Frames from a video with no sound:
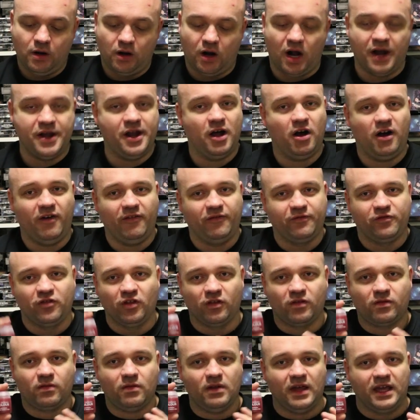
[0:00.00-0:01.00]
I know I've
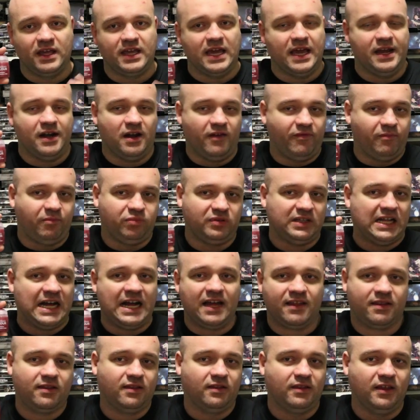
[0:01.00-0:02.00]
just, again, I've
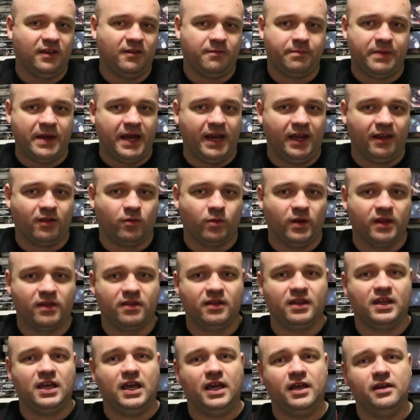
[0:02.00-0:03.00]
blasted these paints once
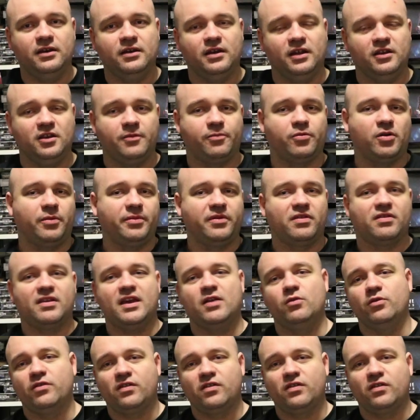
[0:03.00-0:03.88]
again, and you're probably saying,